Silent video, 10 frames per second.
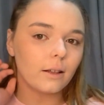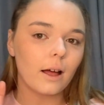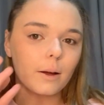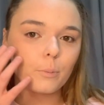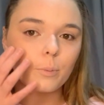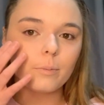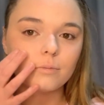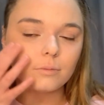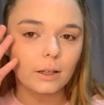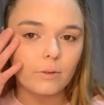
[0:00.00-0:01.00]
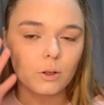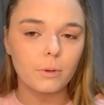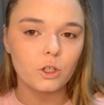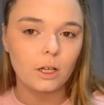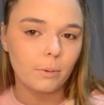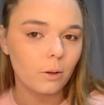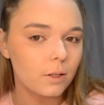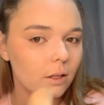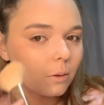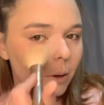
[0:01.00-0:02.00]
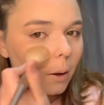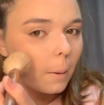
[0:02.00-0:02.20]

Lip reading: like lifts up my cheekbones a little bit.